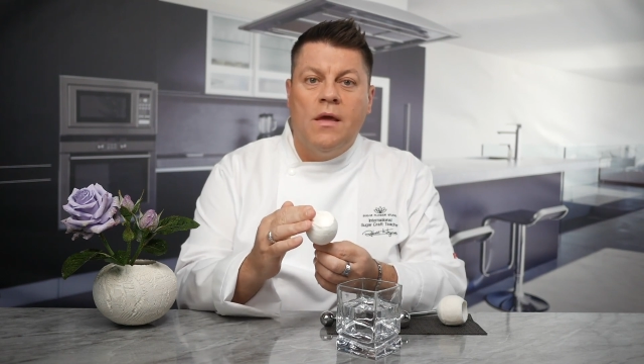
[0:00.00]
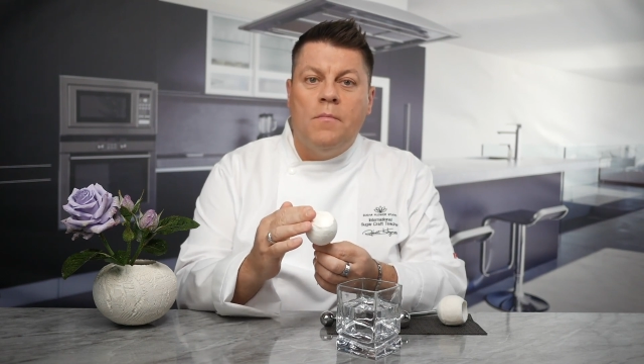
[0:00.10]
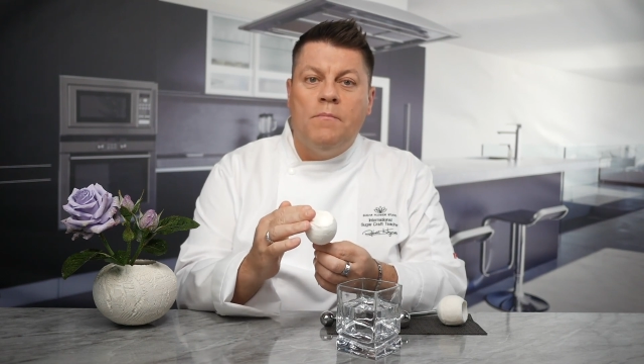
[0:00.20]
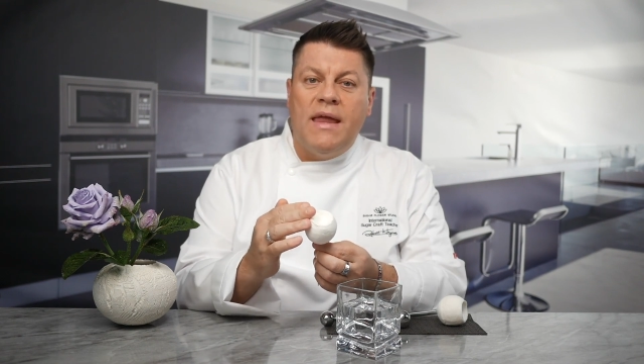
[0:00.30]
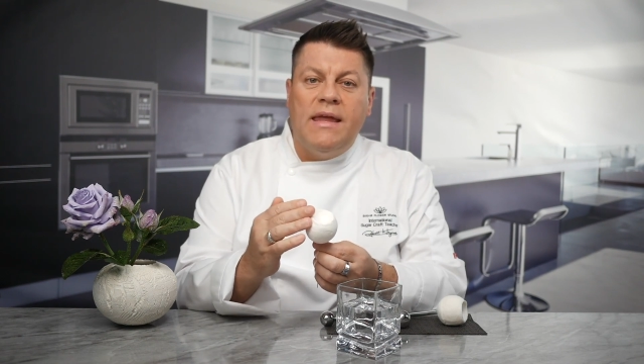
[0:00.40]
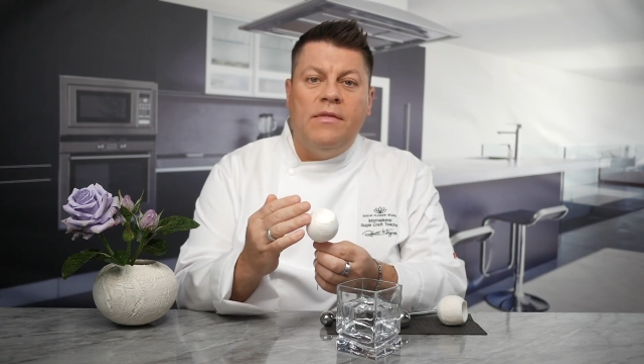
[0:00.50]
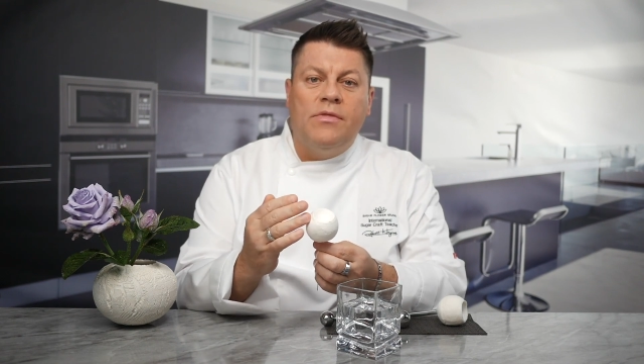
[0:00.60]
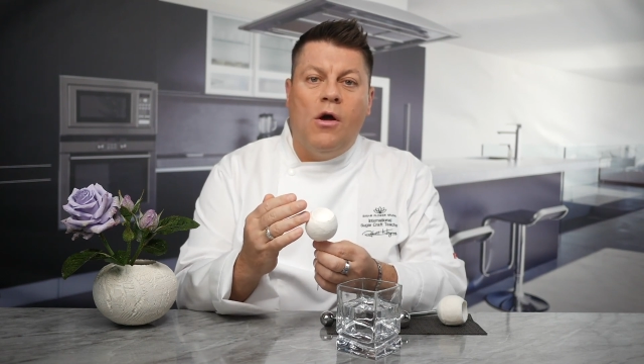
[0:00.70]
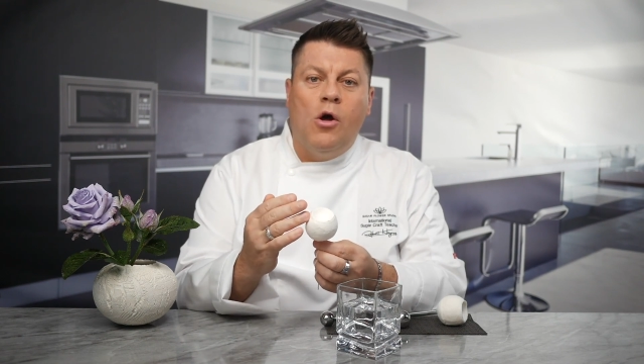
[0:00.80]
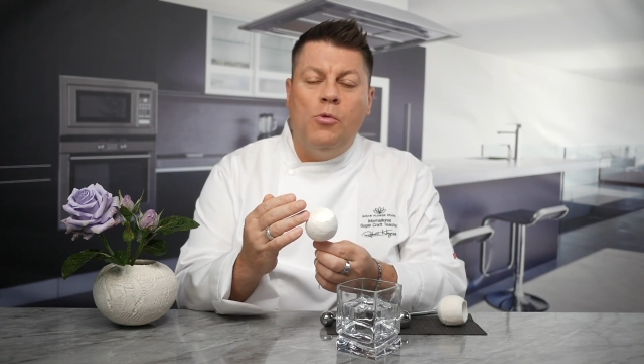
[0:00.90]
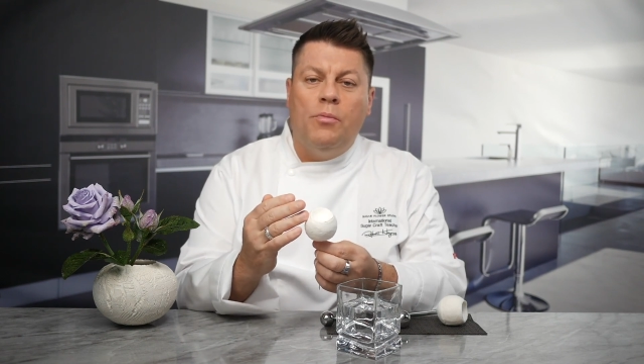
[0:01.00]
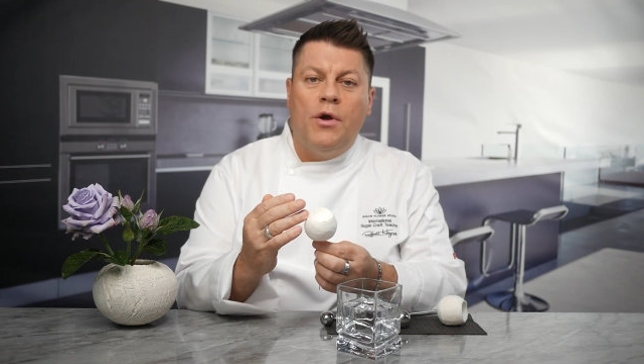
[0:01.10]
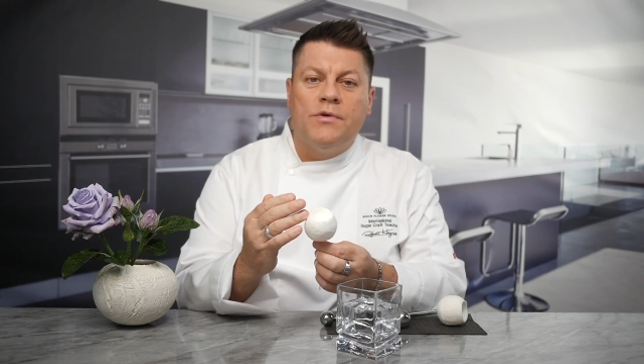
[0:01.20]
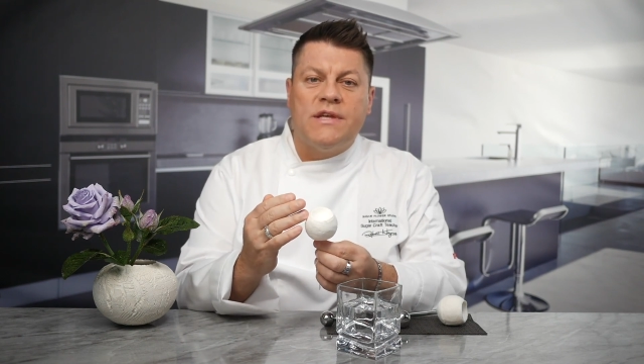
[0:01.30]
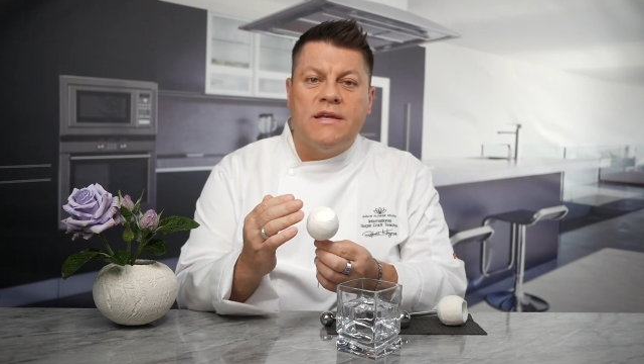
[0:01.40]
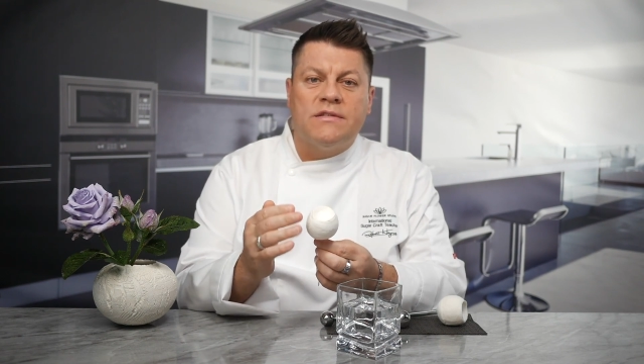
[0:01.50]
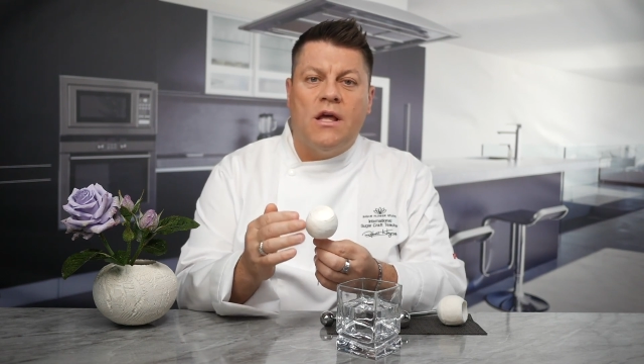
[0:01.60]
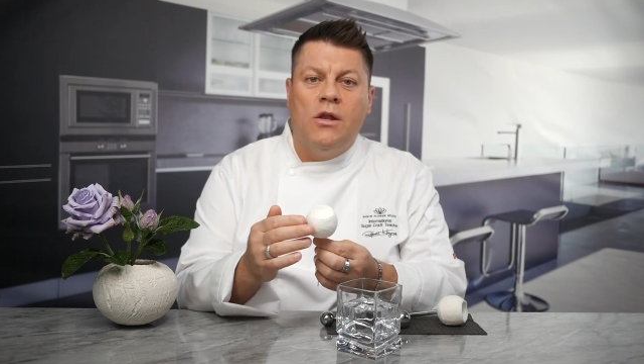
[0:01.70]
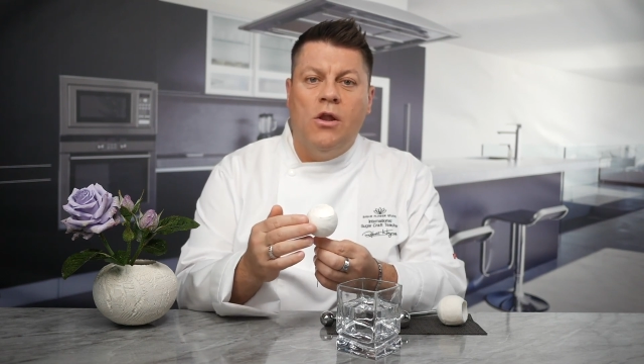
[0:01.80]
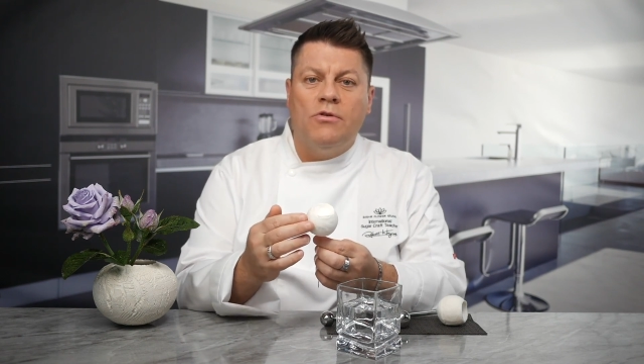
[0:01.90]
making the whole process
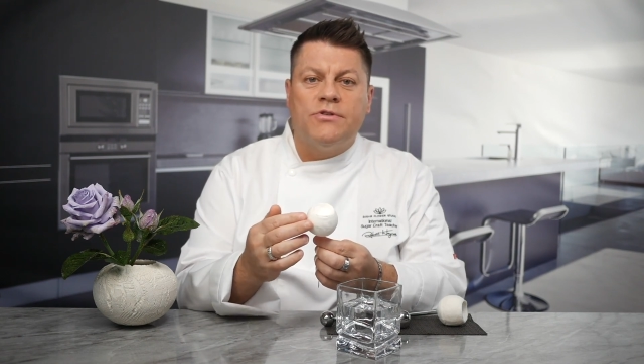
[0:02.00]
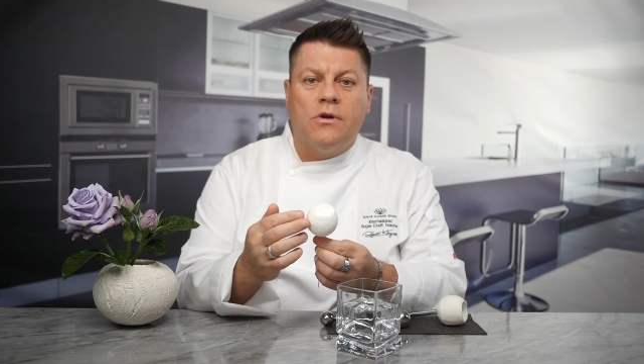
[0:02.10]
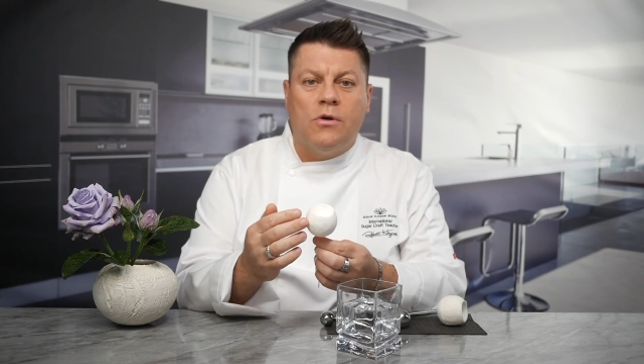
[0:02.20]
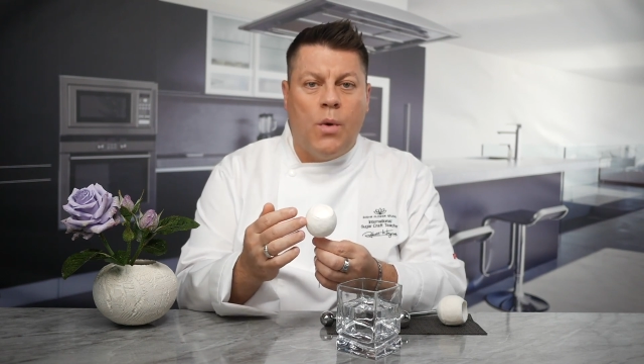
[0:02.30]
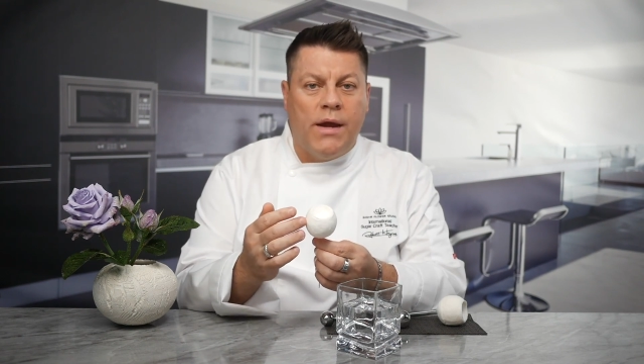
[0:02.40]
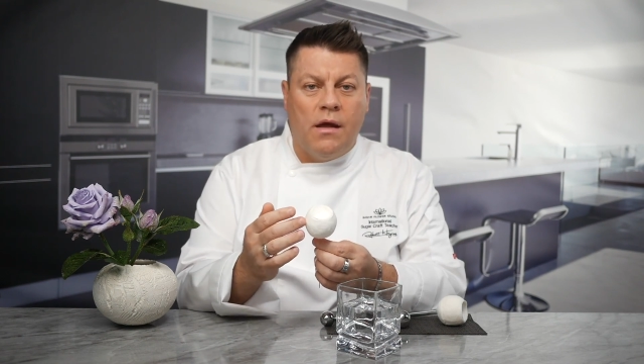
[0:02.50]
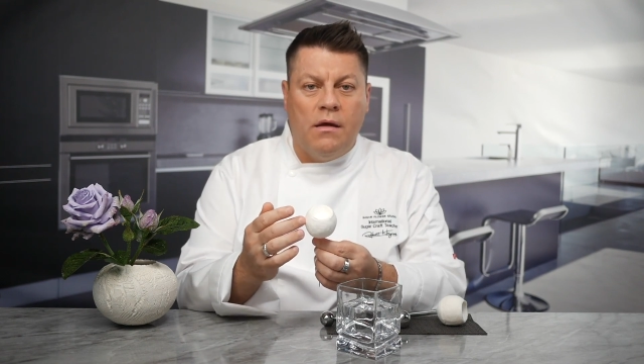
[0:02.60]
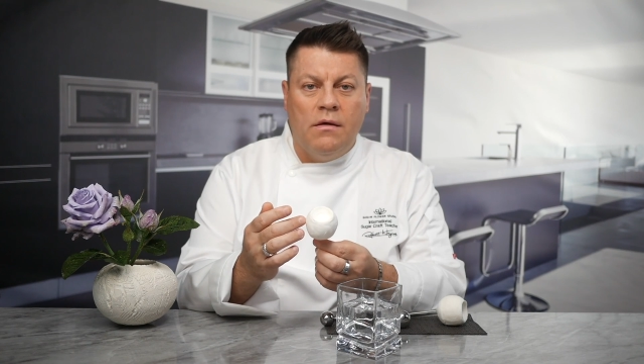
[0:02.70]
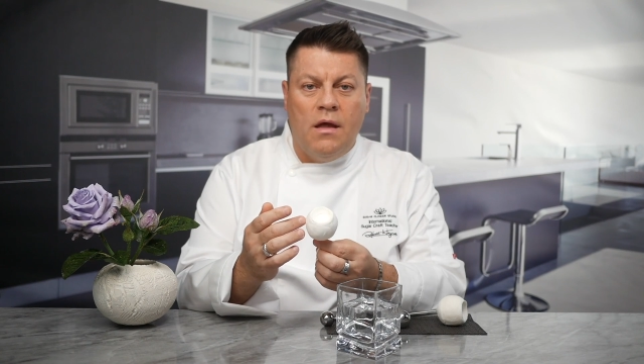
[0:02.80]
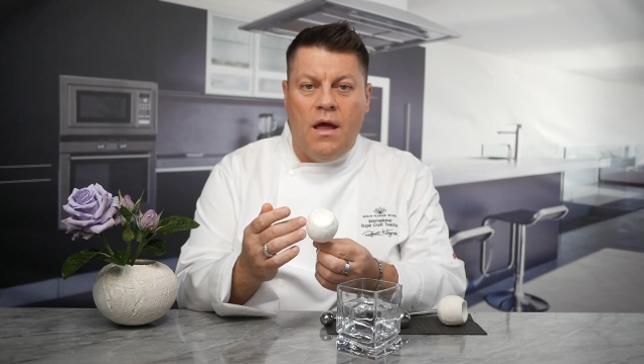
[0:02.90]
a lot quicker